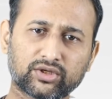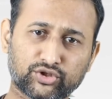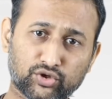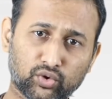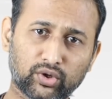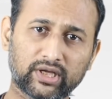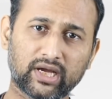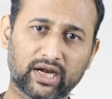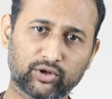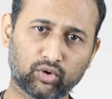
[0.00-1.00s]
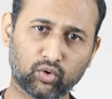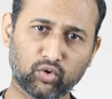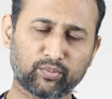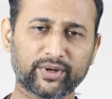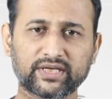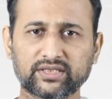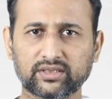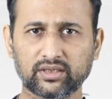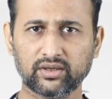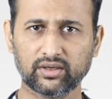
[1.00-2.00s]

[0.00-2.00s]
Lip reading: slowly at your own pace.